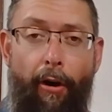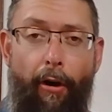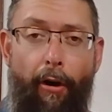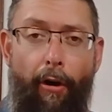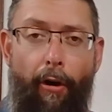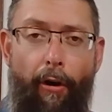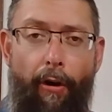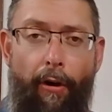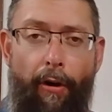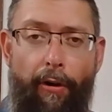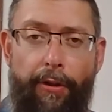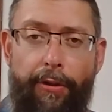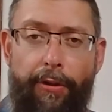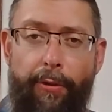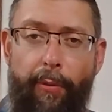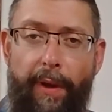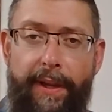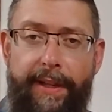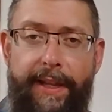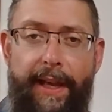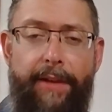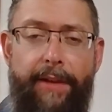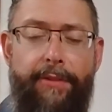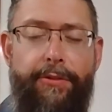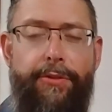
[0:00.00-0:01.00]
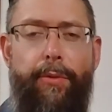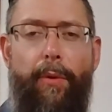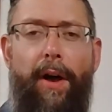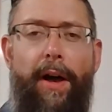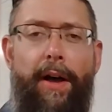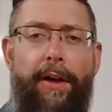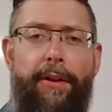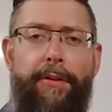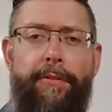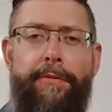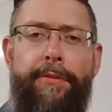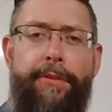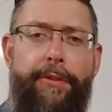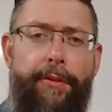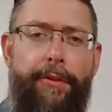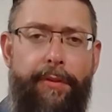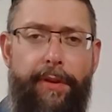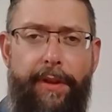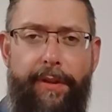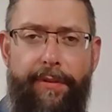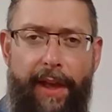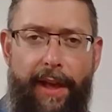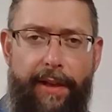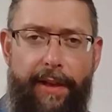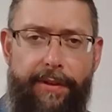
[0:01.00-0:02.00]
all the way down to
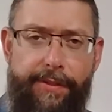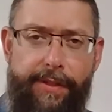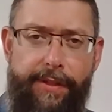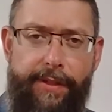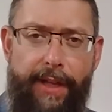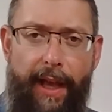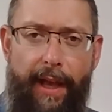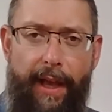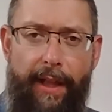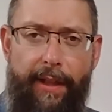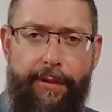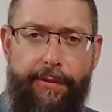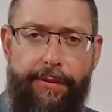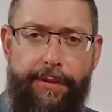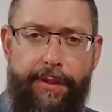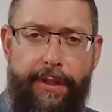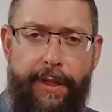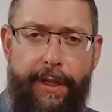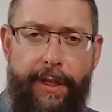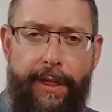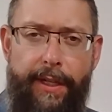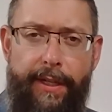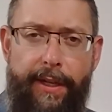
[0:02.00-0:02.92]
$130,000.